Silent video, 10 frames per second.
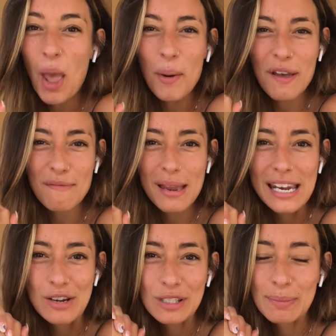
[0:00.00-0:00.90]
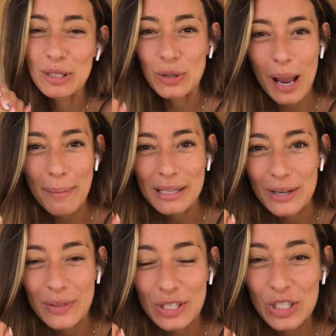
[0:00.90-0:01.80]
We have many new subscribers
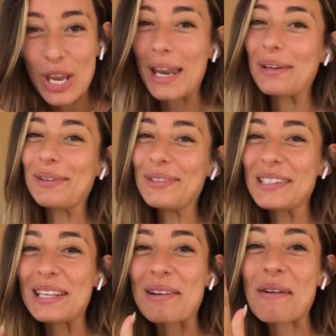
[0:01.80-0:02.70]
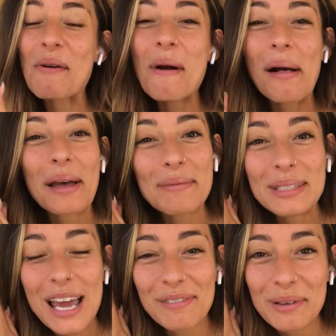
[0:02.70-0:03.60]
on this channel, so welcome
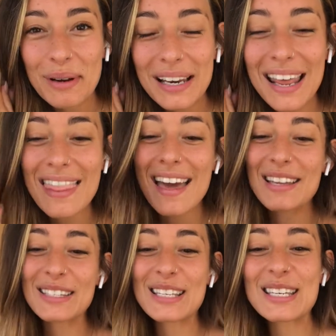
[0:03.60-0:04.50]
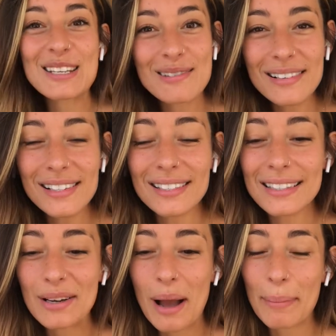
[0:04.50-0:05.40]
to everyone that is new.
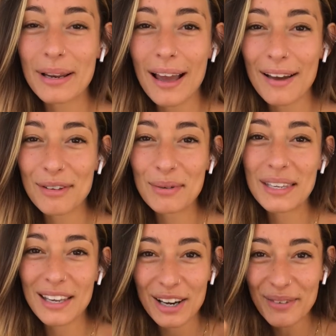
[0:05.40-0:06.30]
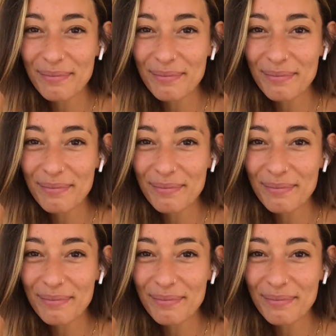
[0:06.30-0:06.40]
So happy to have you here.